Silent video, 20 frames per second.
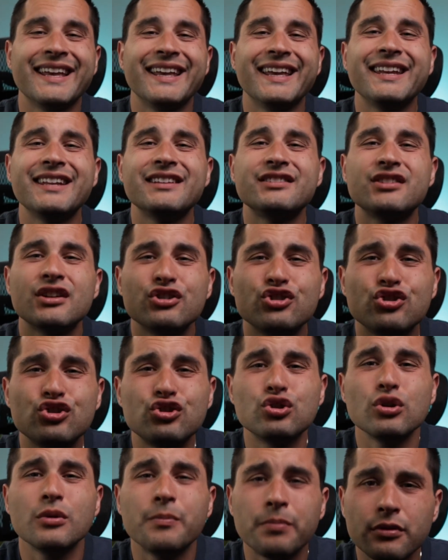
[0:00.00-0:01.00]
it is
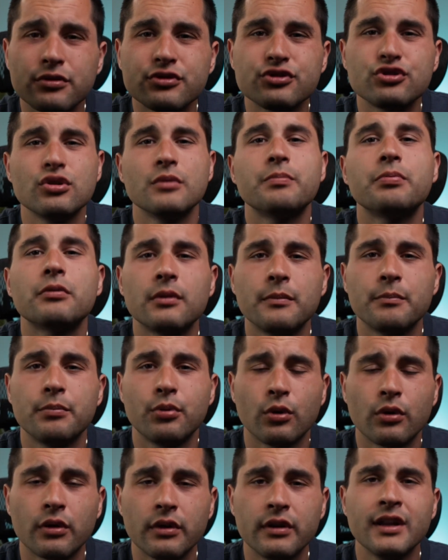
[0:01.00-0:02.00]
super
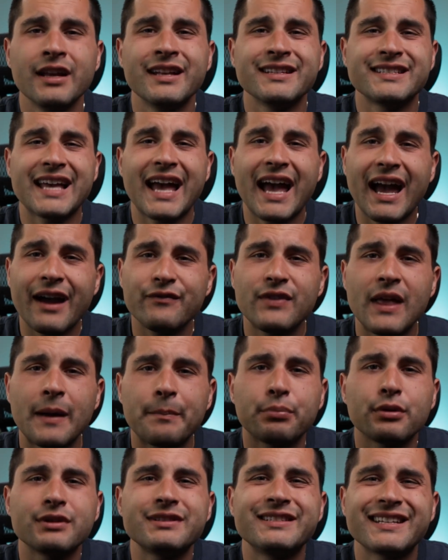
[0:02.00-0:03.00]
important to have
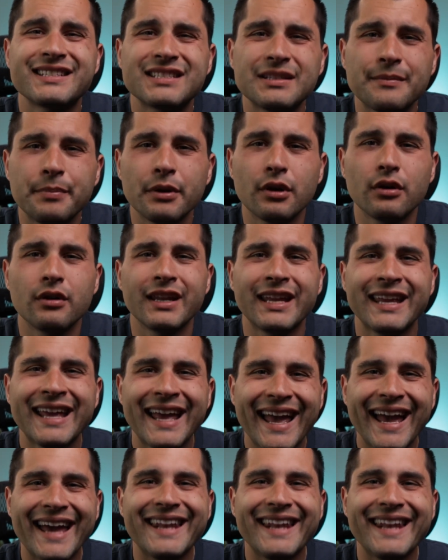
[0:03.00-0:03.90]
that predictability